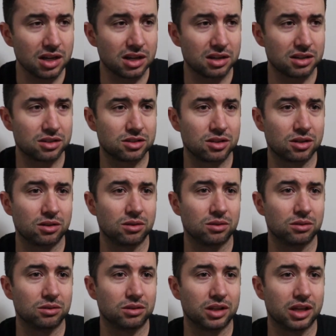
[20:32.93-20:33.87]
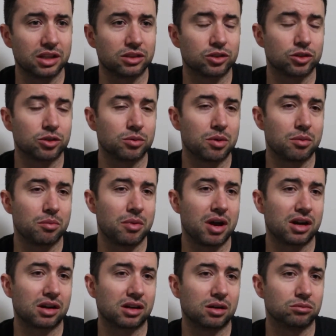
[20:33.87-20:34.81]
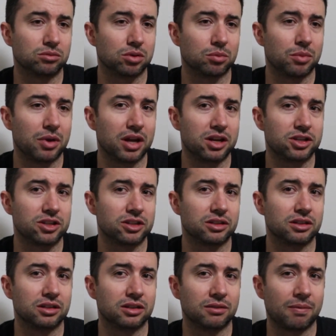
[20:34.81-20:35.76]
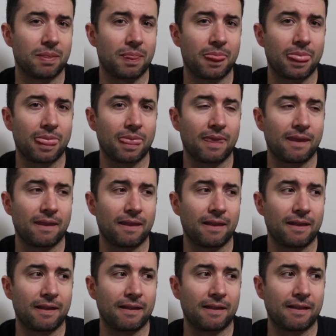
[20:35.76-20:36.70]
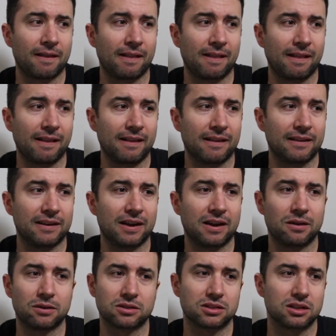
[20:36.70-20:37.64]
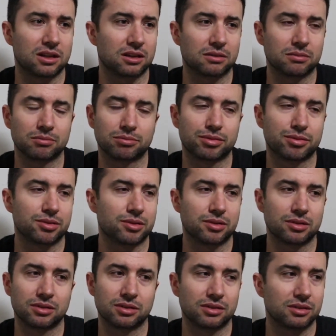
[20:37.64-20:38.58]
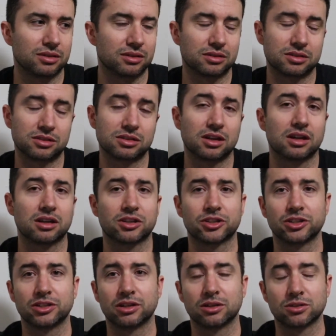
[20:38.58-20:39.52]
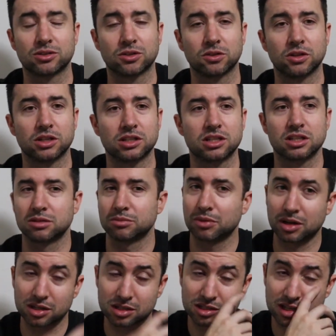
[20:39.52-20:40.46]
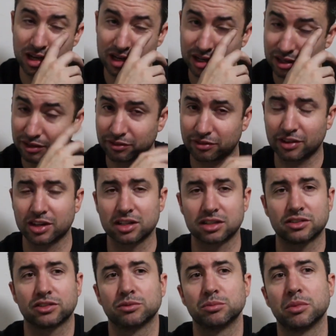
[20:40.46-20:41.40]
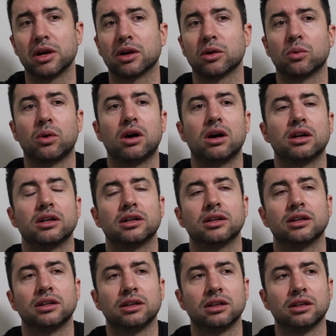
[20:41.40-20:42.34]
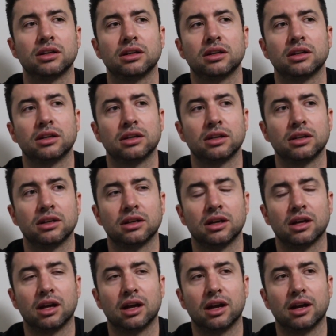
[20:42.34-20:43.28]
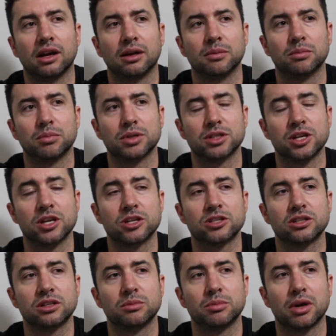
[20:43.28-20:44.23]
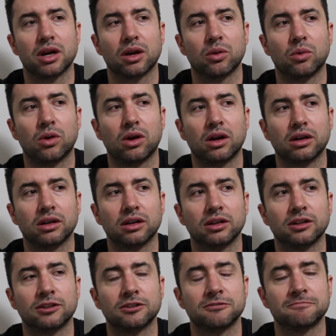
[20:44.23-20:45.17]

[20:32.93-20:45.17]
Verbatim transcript: And so they threw me back on probation. And I was like, sucks, you know. So this is my second offense for marijuana. Uh, possession of marijuana.